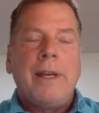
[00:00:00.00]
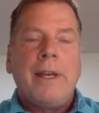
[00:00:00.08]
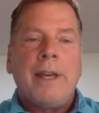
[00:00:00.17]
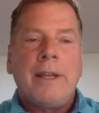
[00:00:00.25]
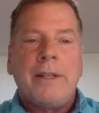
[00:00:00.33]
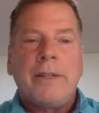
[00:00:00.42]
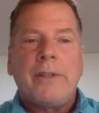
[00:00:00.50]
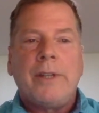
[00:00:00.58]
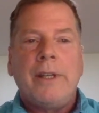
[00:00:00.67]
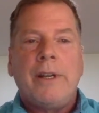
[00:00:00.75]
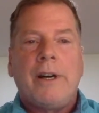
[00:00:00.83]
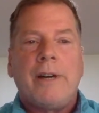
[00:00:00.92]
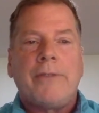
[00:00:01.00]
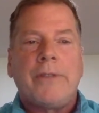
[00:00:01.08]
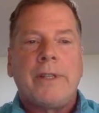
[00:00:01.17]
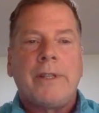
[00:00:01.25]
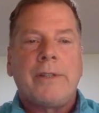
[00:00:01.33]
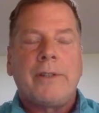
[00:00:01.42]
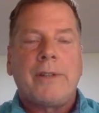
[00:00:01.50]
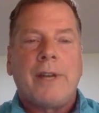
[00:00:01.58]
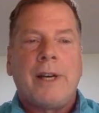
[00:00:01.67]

Canyon City office,